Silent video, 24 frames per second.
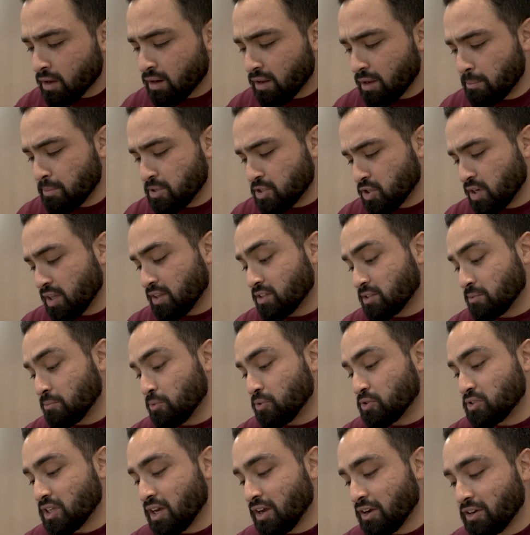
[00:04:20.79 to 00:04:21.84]
Let me try this
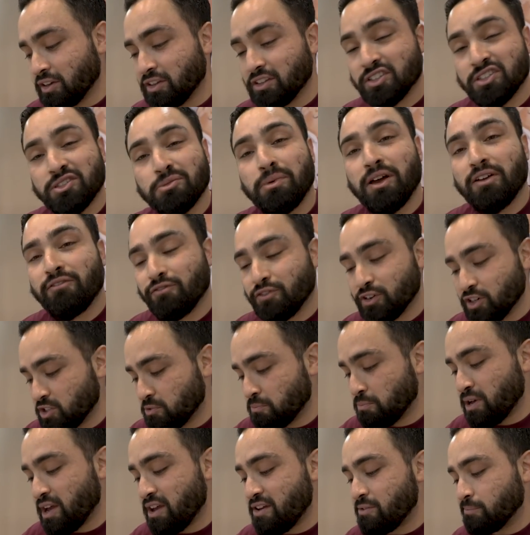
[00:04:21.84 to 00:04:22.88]
moussaka. This is my
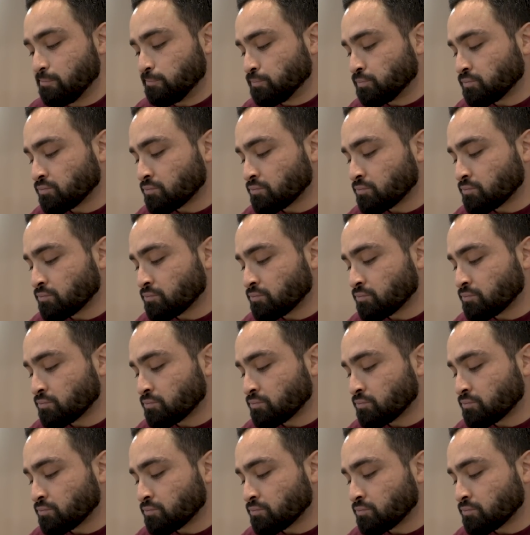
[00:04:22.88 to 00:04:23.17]
first bite